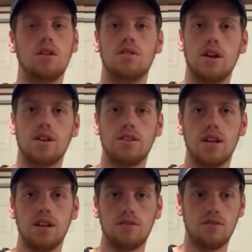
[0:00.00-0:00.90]
I
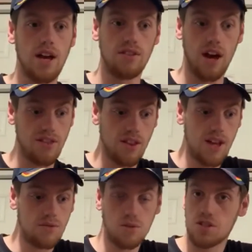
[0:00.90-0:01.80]
thought
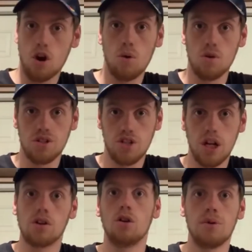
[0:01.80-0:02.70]
that with Star Wars in
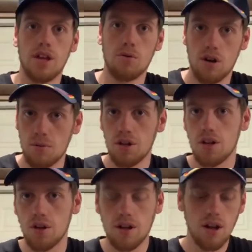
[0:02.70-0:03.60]
general, but they were able to
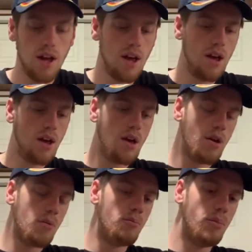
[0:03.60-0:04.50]
do it.
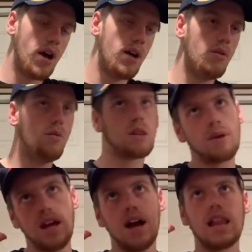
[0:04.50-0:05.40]
But with
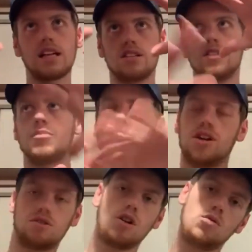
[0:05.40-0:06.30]
me, I like to
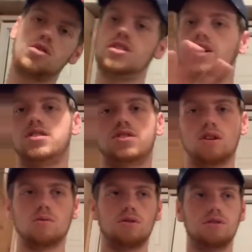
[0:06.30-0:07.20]
separate Star Wars and Disney
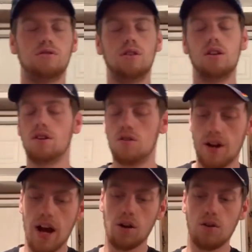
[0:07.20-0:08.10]
Star Wars into their own
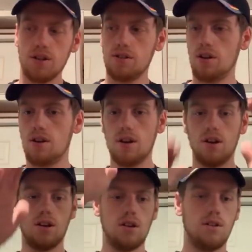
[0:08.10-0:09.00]
categories.
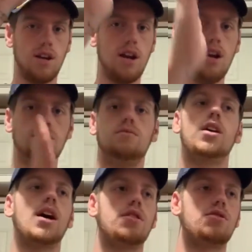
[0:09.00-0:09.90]
Here,
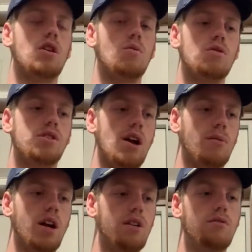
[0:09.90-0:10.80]
you got the Star Wars
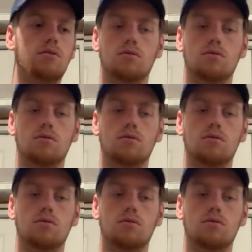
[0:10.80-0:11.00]
timeline.